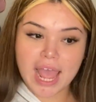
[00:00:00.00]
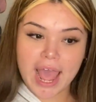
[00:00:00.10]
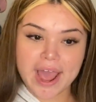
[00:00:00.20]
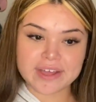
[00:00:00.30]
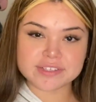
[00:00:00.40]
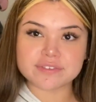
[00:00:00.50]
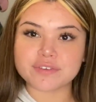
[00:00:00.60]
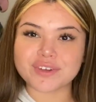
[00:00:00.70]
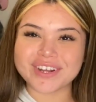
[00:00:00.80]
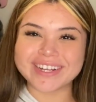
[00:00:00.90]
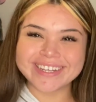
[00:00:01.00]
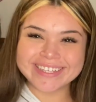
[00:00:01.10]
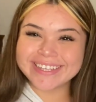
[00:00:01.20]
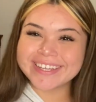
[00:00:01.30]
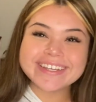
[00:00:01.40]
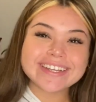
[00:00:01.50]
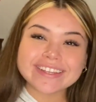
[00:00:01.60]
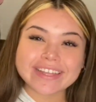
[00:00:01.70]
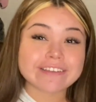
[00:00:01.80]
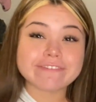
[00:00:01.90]
ask for
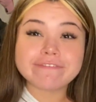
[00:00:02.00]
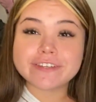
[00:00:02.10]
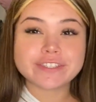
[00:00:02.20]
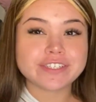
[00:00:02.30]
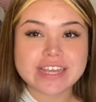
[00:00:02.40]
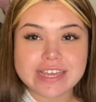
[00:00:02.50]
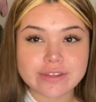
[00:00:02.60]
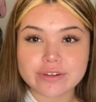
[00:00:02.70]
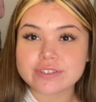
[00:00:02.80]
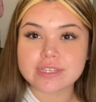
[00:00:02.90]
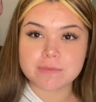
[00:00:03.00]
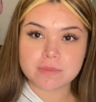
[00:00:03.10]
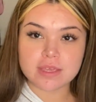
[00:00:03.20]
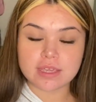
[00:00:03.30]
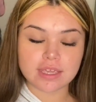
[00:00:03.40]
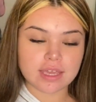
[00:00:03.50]
like a fish tank or something,